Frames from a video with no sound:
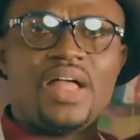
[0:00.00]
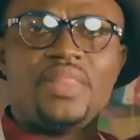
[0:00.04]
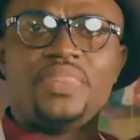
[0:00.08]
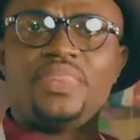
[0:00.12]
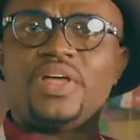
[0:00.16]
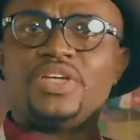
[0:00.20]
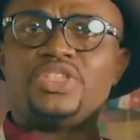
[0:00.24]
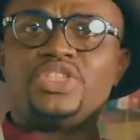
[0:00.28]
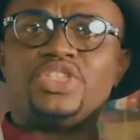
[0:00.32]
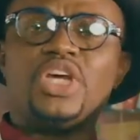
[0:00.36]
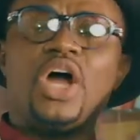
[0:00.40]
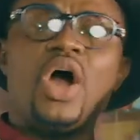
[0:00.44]

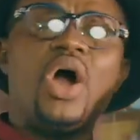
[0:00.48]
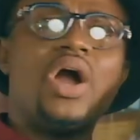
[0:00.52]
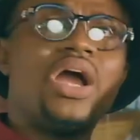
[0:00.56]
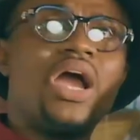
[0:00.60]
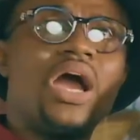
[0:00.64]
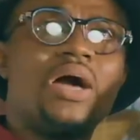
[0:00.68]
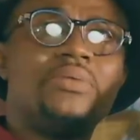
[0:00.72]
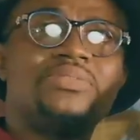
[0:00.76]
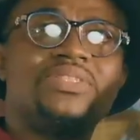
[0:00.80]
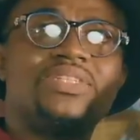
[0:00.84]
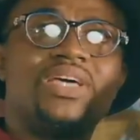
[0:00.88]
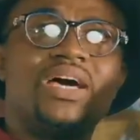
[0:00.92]
The shell
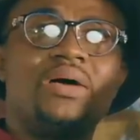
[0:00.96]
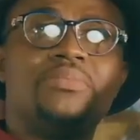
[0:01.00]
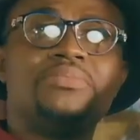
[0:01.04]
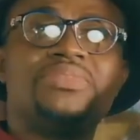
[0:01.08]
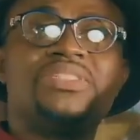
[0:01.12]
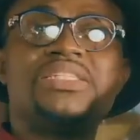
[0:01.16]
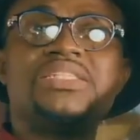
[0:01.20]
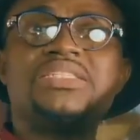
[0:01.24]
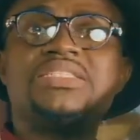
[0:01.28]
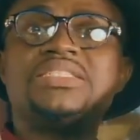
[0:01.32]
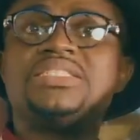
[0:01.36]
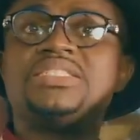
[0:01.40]
caps
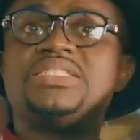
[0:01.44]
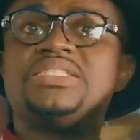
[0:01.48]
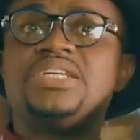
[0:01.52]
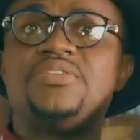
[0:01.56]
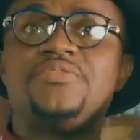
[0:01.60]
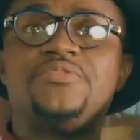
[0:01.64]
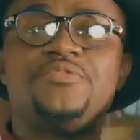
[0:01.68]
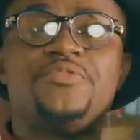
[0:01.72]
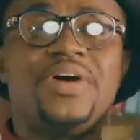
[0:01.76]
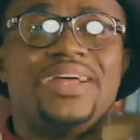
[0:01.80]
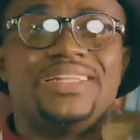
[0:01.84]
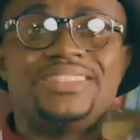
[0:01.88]
comes in
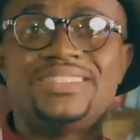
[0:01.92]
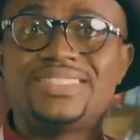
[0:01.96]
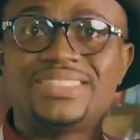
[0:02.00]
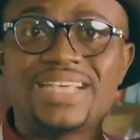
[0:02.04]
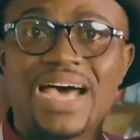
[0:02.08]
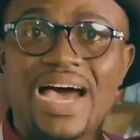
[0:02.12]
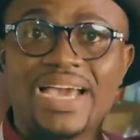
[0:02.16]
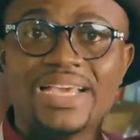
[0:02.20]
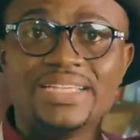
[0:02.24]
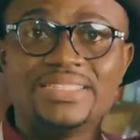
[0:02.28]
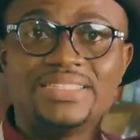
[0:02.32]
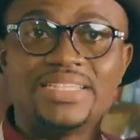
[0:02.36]
different
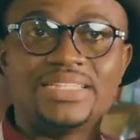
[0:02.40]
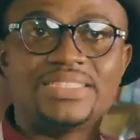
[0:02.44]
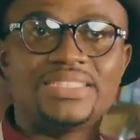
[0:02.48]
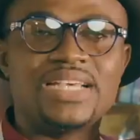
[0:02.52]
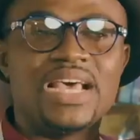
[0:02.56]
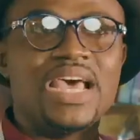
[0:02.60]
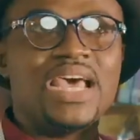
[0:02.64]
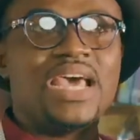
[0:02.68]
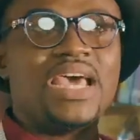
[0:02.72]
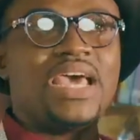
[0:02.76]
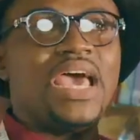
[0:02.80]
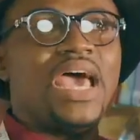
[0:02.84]
sizes,
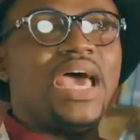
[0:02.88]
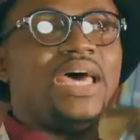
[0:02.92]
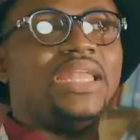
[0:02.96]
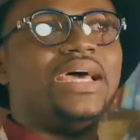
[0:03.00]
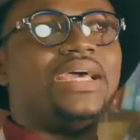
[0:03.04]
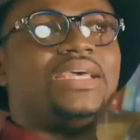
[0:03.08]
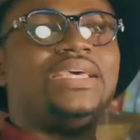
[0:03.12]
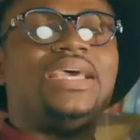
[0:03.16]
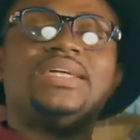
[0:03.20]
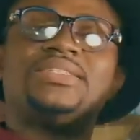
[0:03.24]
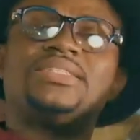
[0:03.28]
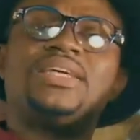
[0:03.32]
and
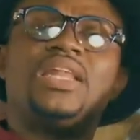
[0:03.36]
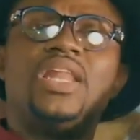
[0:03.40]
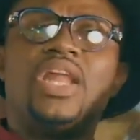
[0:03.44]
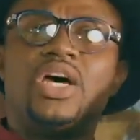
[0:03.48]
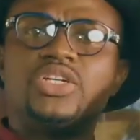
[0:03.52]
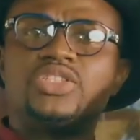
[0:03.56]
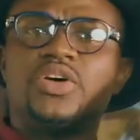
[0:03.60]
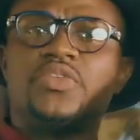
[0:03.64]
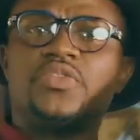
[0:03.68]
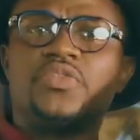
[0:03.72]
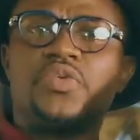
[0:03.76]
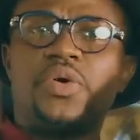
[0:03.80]
I get a
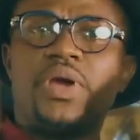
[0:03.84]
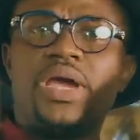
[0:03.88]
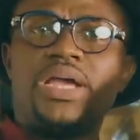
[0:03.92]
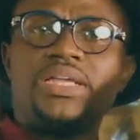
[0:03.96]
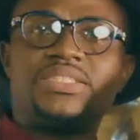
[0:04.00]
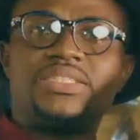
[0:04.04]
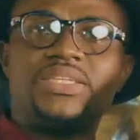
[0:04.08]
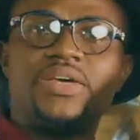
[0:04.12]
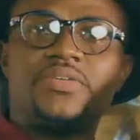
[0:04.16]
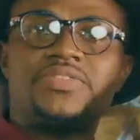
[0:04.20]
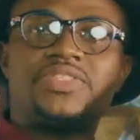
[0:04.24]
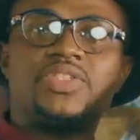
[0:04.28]
lot of
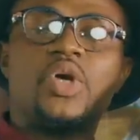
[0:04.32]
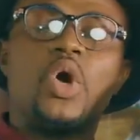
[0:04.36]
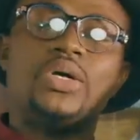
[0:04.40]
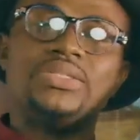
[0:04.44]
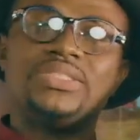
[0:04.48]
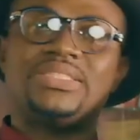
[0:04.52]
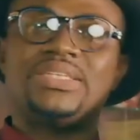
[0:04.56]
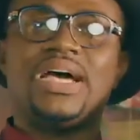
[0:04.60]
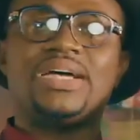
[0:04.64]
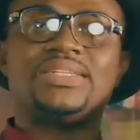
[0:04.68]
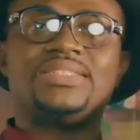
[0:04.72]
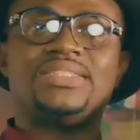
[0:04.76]
creatives
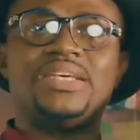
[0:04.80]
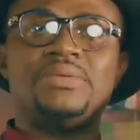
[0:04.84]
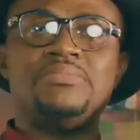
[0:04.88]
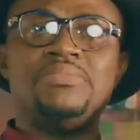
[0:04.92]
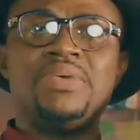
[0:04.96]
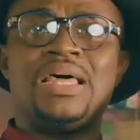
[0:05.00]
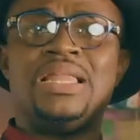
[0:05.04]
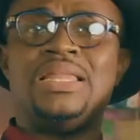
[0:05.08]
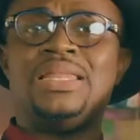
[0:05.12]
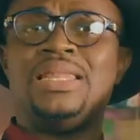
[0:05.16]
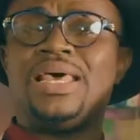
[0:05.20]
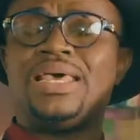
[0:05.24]
contacting
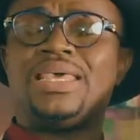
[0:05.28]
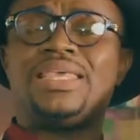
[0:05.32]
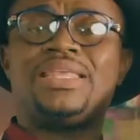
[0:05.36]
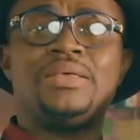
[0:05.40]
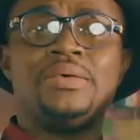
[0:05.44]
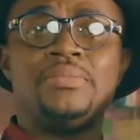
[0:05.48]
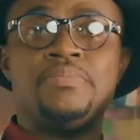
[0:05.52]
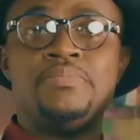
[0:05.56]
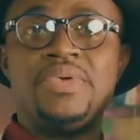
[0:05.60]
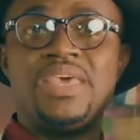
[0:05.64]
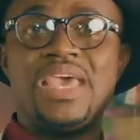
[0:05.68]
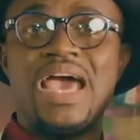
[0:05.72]
me and
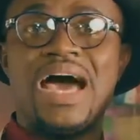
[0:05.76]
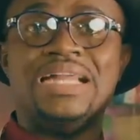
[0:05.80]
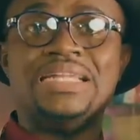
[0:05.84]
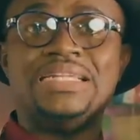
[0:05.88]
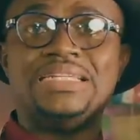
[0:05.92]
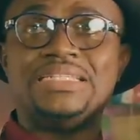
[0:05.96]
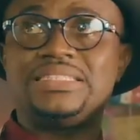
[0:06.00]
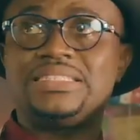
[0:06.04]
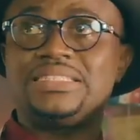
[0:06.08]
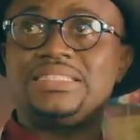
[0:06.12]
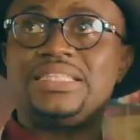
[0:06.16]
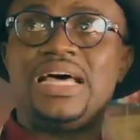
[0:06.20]
letting me
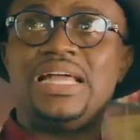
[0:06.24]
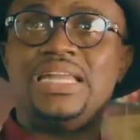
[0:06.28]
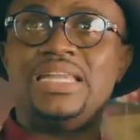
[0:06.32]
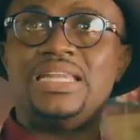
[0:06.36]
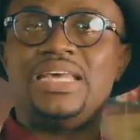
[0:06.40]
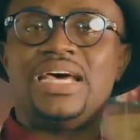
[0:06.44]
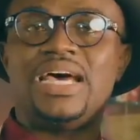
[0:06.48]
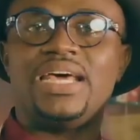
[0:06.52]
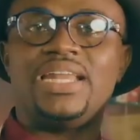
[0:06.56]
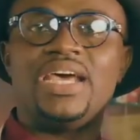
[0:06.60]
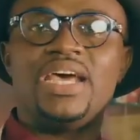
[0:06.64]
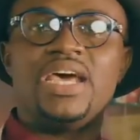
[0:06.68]
understand
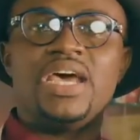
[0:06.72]
that